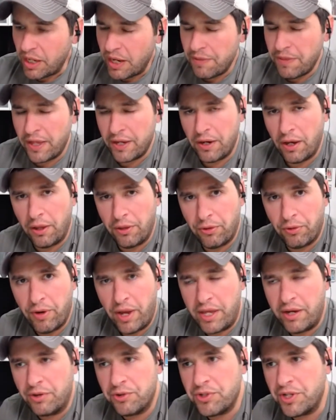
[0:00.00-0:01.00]
and then other
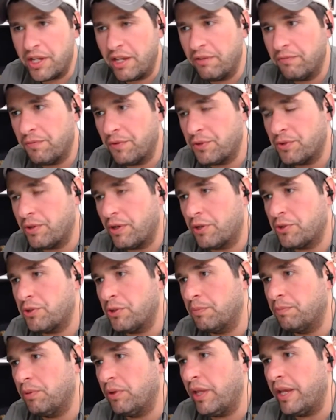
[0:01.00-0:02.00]
energy
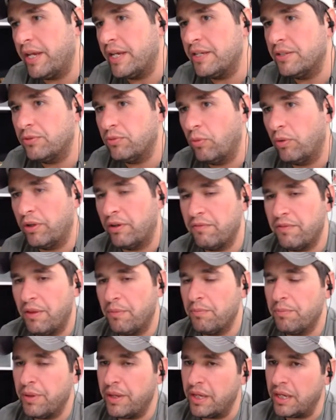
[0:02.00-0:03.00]
infrastructure plays. One of
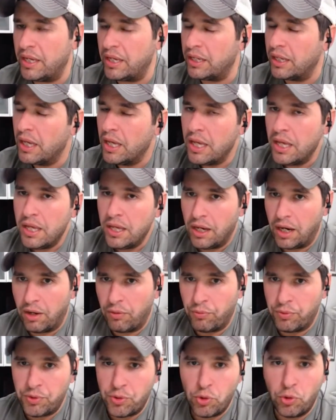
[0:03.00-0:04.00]
them being
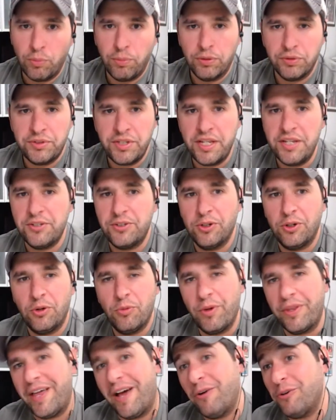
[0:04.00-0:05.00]
uh, renewable
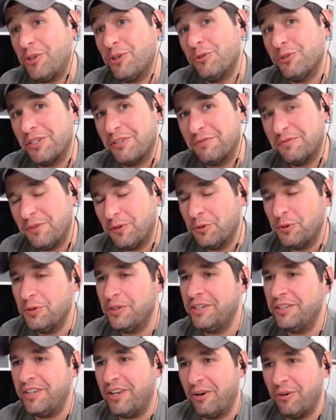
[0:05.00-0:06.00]
diesel without using
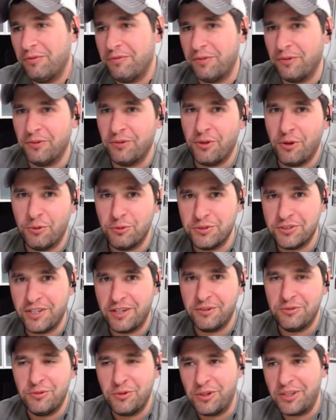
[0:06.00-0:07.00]
food. You know, for those
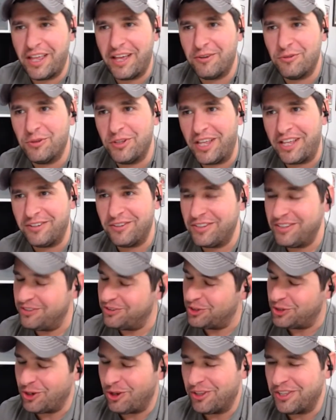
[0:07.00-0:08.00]
that that that
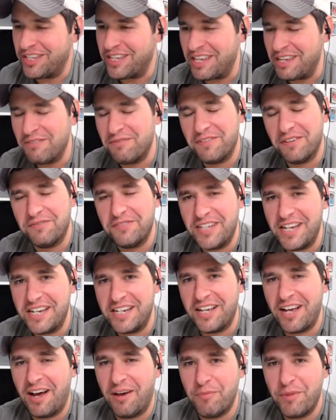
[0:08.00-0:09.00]
saw the
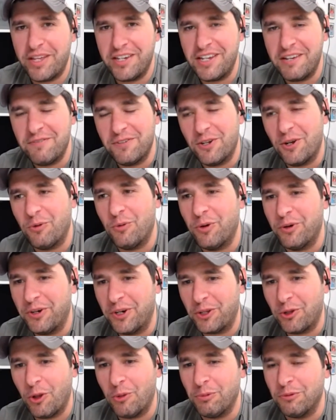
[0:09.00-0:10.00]
E15 comment, even though we're in
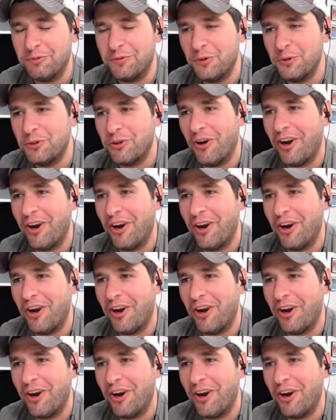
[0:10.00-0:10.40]
a global food